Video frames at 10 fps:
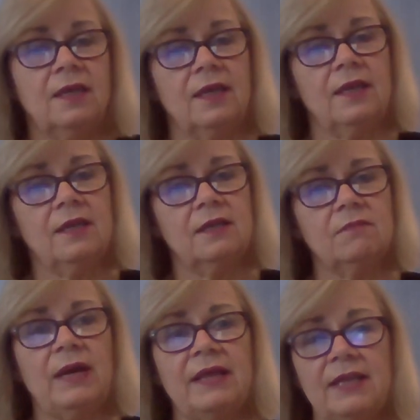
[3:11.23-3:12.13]

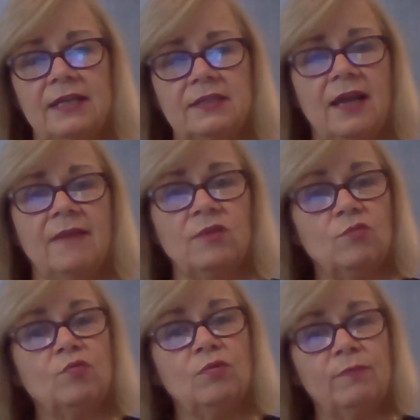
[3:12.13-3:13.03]
And by that time,
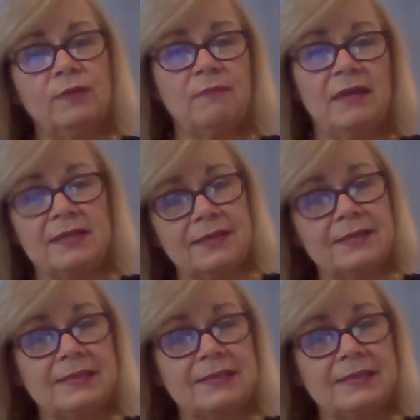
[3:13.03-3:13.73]
you will be making